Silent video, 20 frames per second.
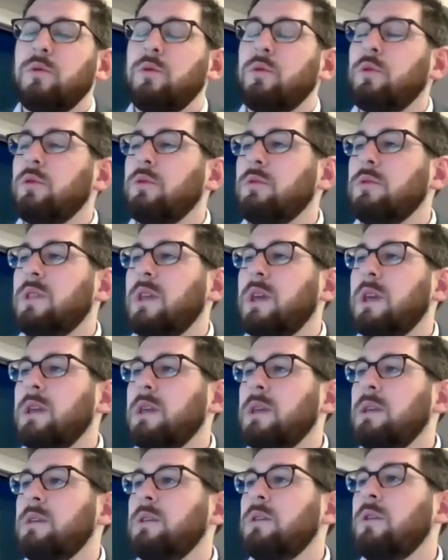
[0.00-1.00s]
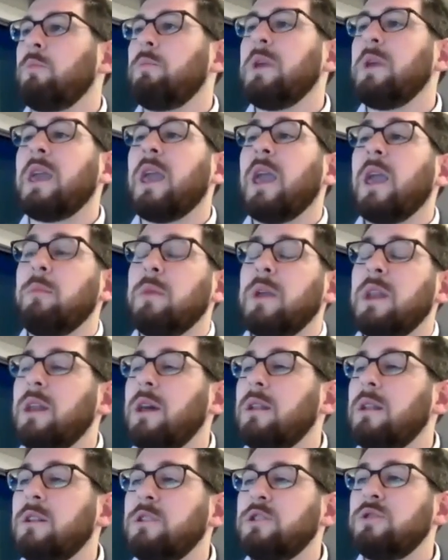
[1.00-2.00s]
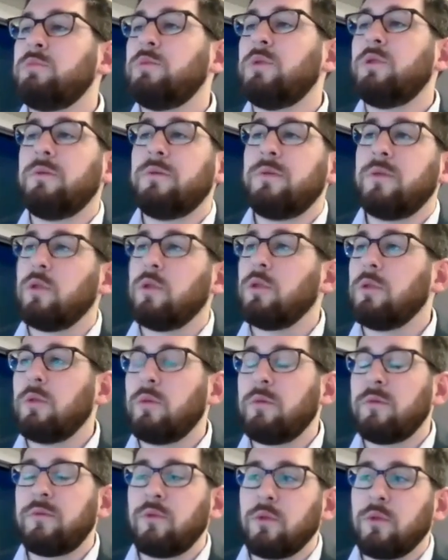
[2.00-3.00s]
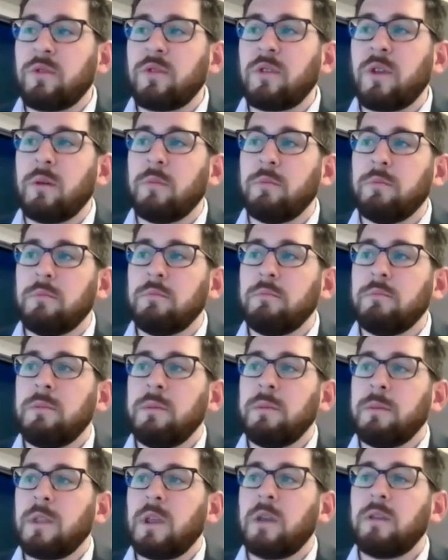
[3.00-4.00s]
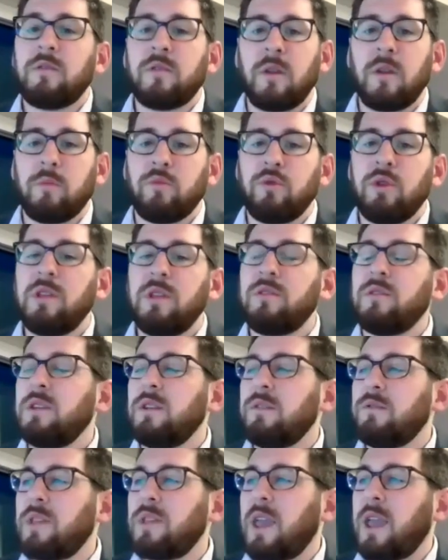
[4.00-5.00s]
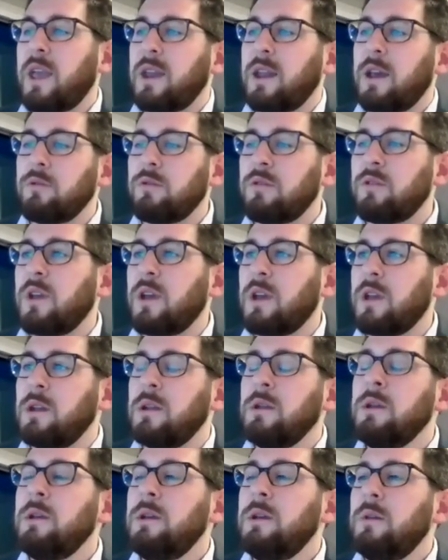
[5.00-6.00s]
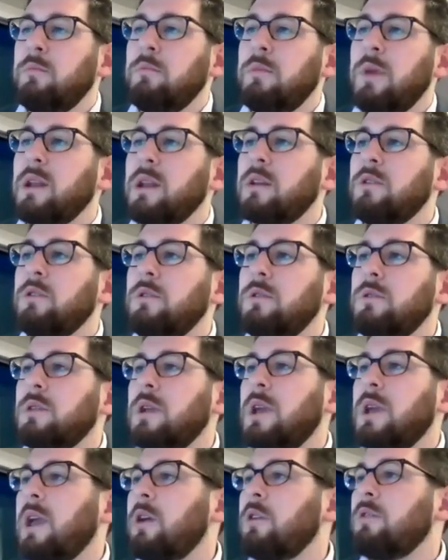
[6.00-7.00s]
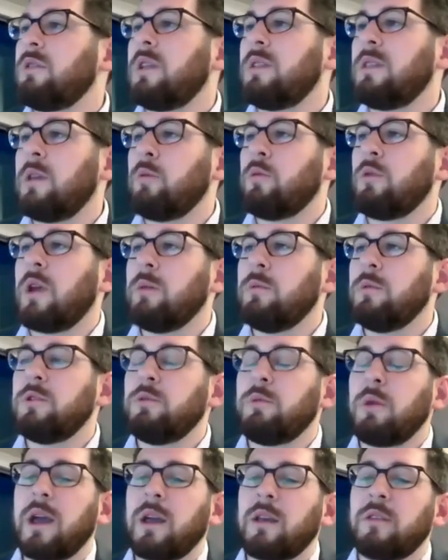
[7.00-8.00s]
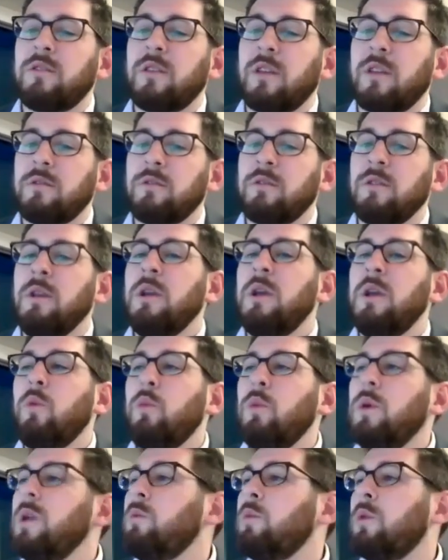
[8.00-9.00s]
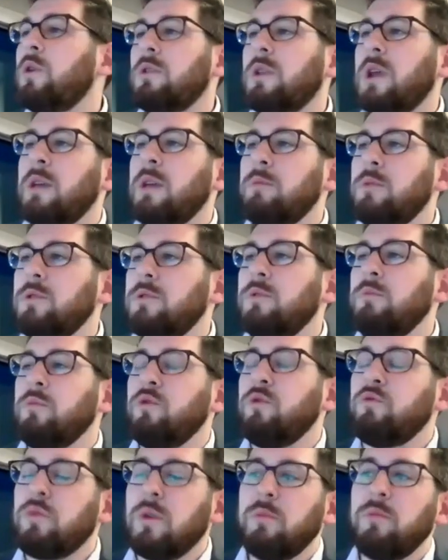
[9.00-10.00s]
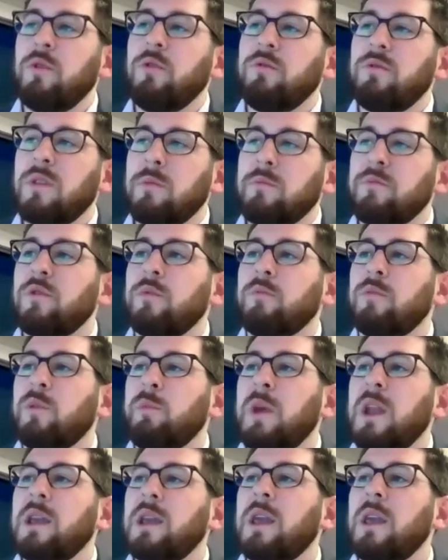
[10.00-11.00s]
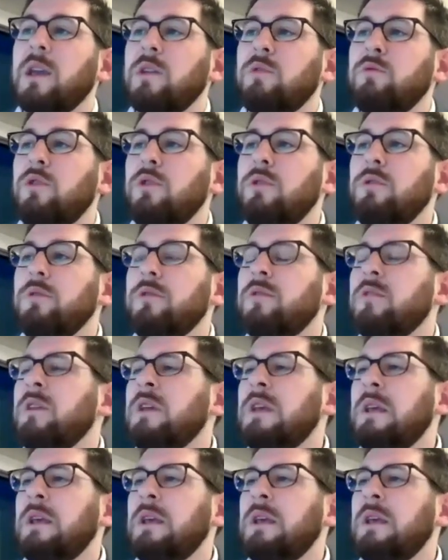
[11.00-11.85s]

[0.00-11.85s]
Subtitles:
or they became ineligible for some reason, if they had outside medical care that they were able to access, we weren't able to remove them from the Medicaid rolls.